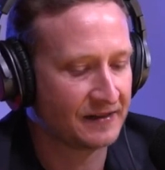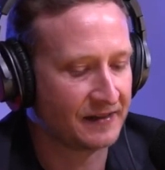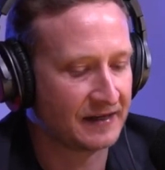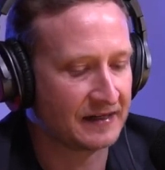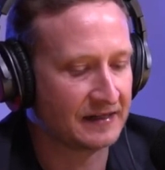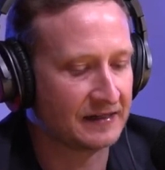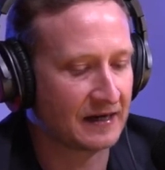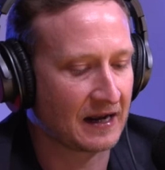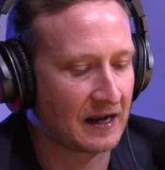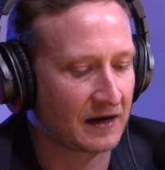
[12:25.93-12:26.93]
the,
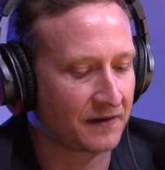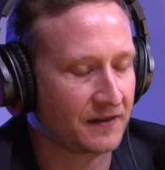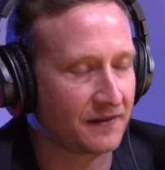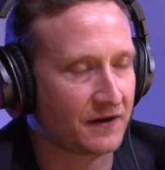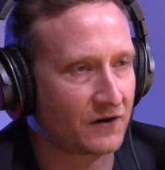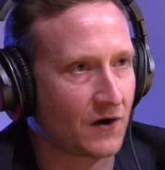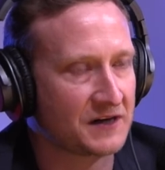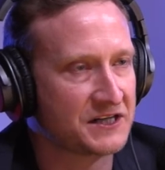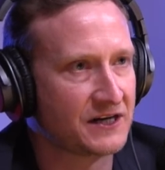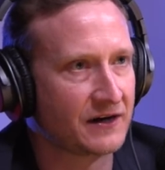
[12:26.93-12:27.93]
uh, the, the
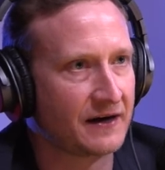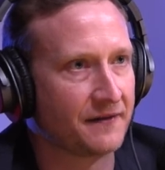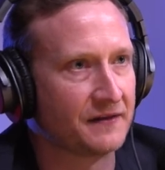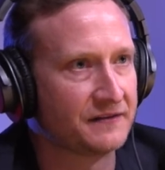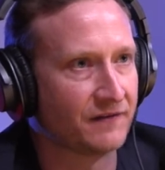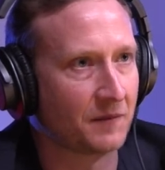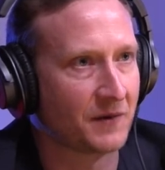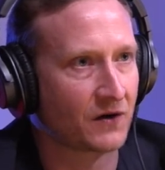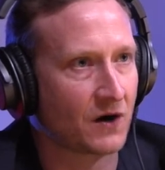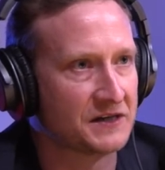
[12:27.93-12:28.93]
criteria and the
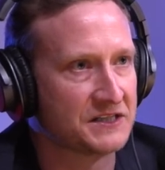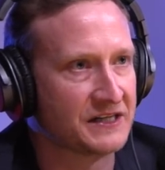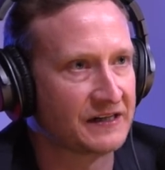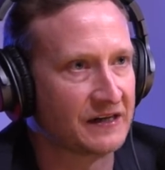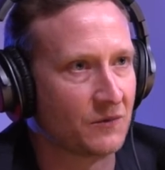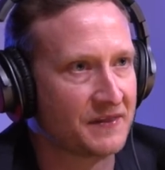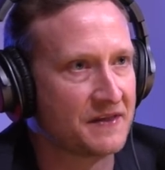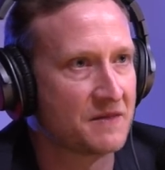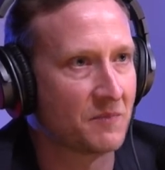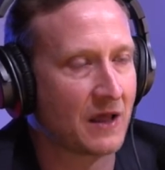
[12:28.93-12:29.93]
development criteria
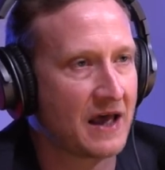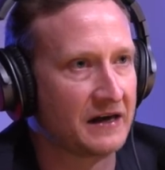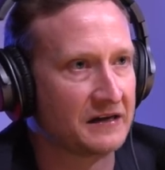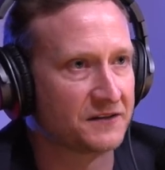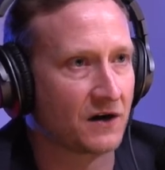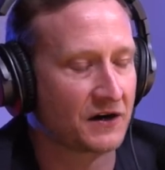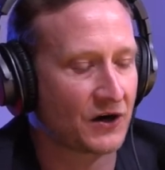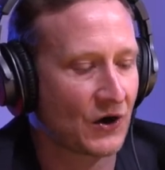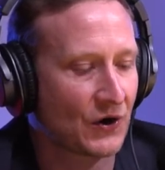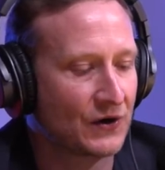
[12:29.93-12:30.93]
within the planning design
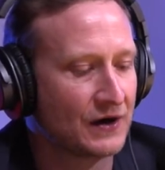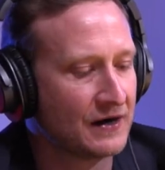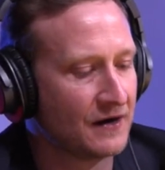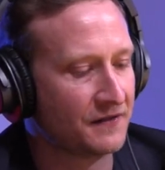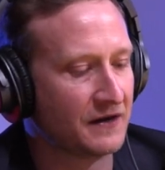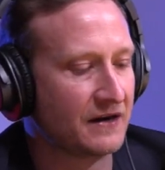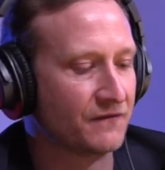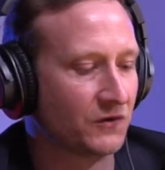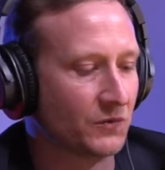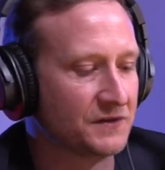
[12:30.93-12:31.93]
code that
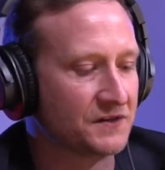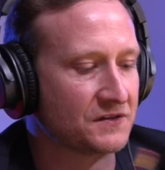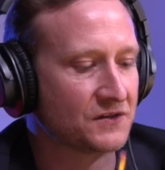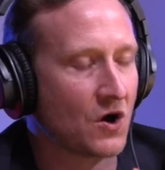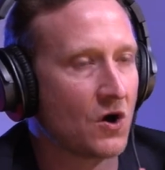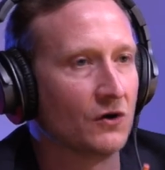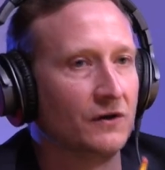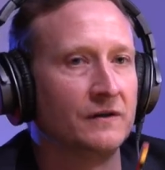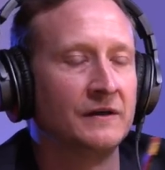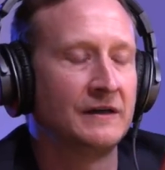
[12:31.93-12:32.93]
influences
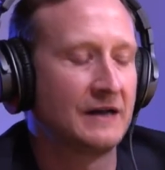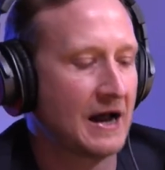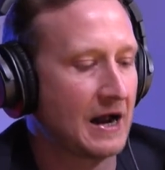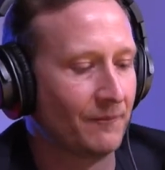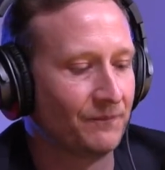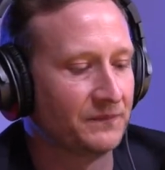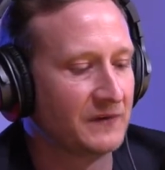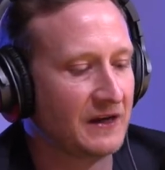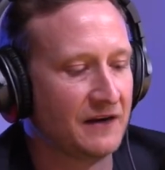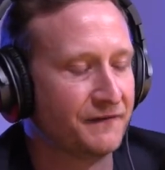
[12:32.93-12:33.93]
on um,
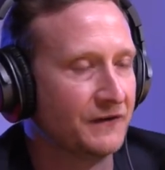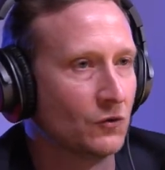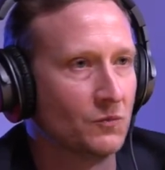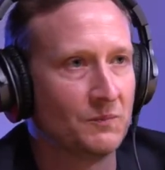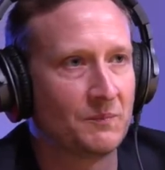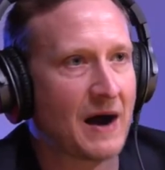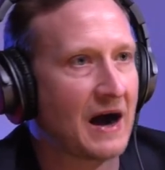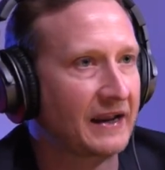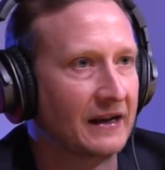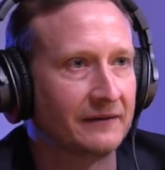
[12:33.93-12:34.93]
infill
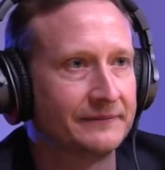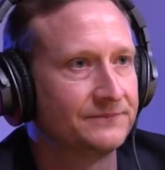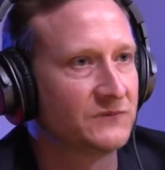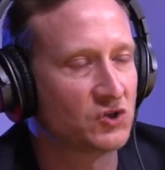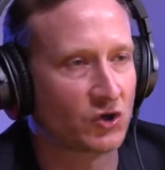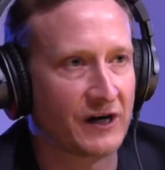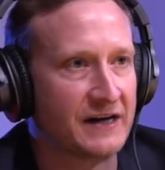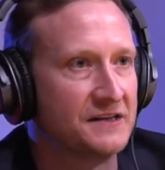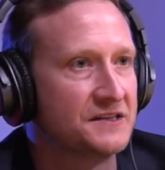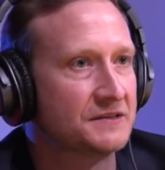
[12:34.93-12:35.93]
parking
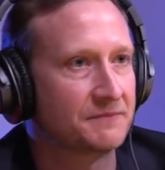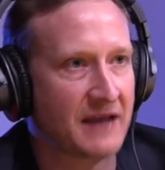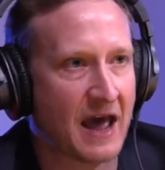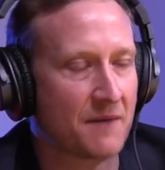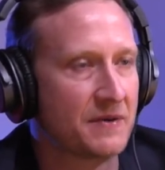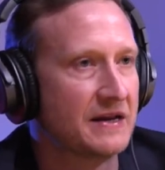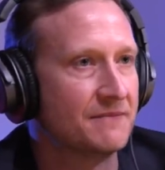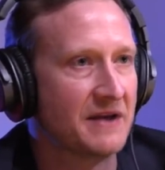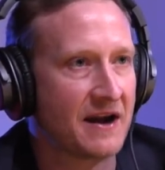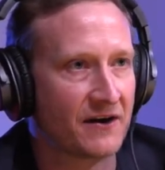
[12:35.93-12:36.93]
trees canopy
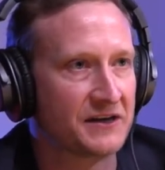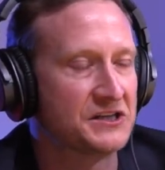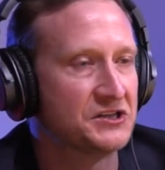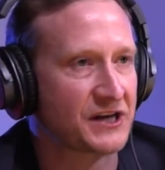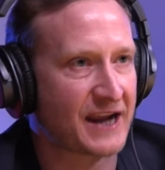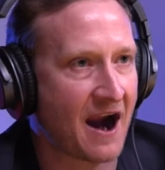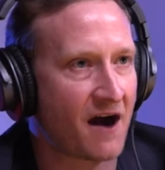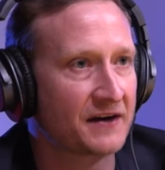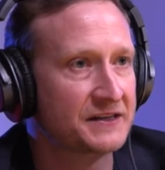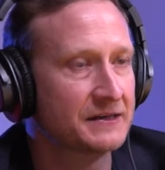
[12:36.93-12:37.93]
heritage and
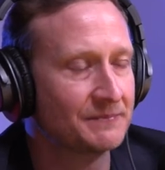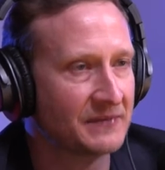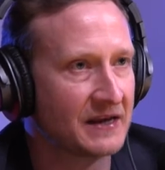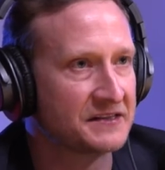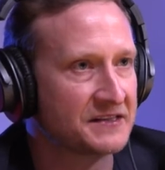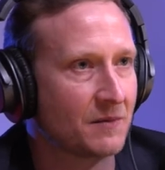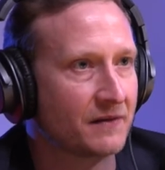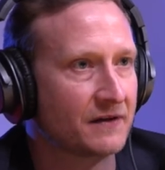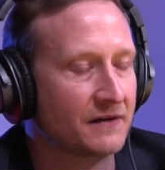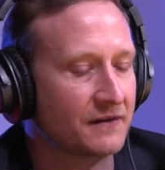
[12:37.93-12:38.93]
character there's some of
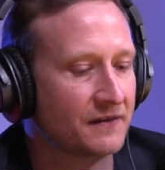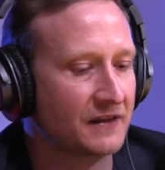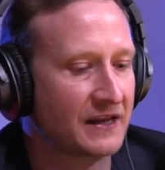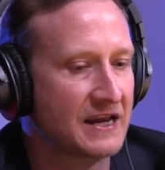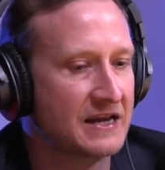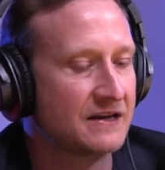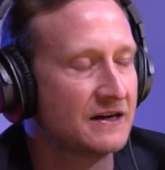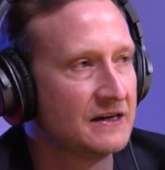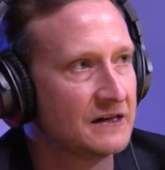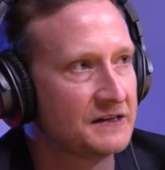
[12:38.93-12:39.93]
the, the, the key
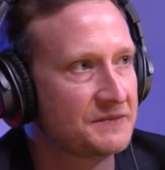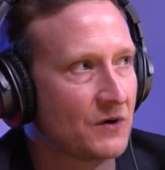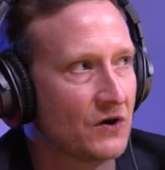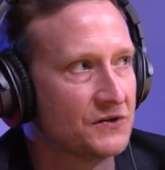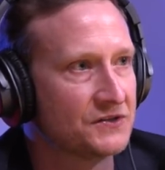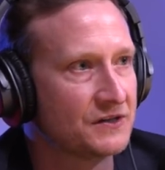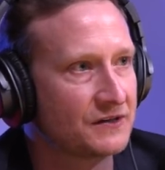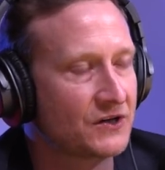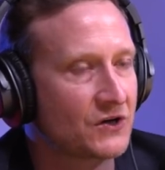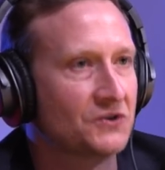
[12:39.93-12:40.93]
i suppose
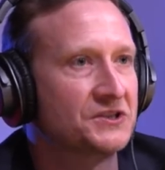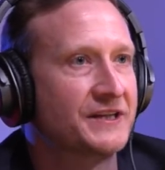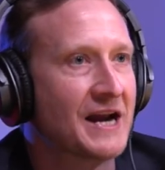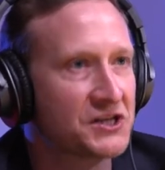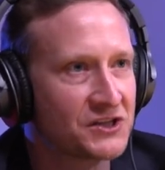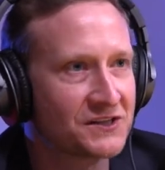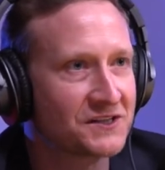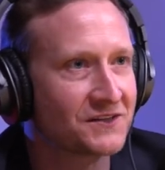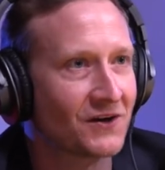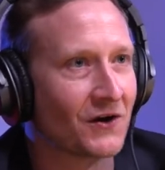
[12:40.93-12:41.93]

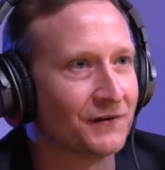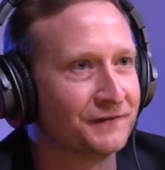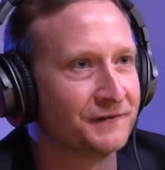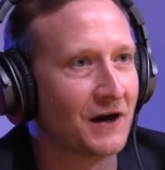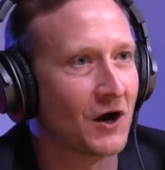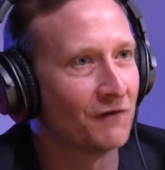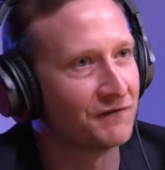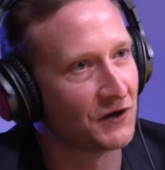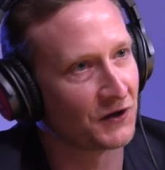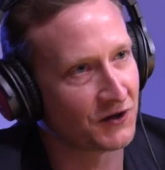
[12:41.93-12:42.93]
consternations of, uh, of
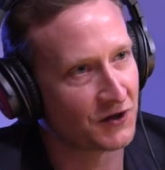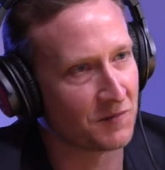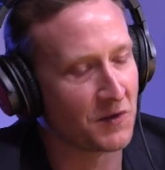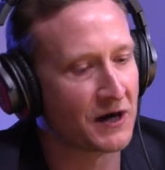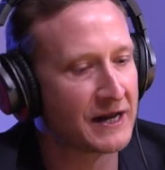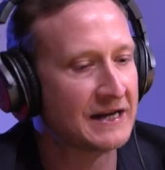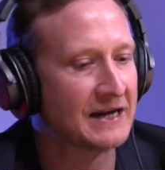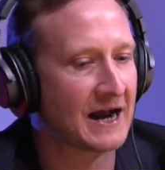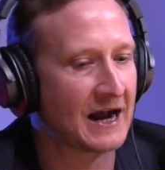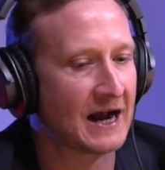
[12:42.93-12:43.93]
the
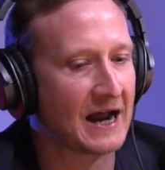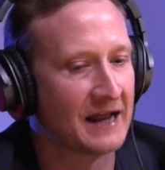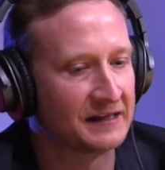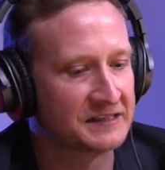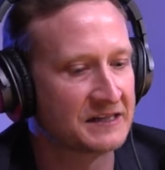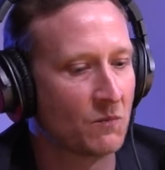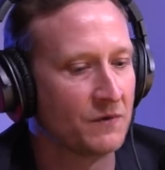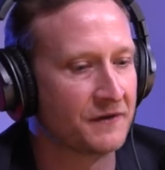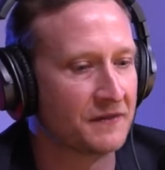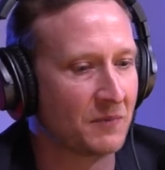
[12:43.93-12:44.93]
community uh, and some
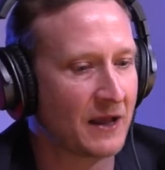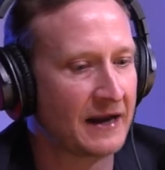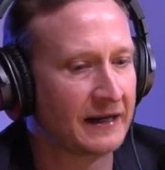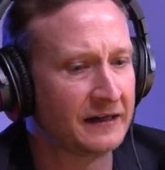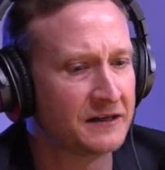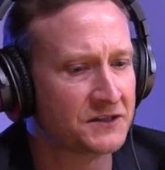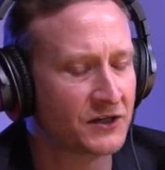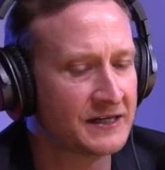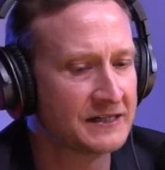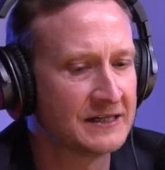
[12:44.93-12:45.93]
within the planning
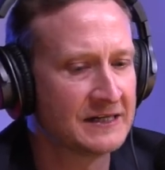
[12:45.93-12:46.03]
industry.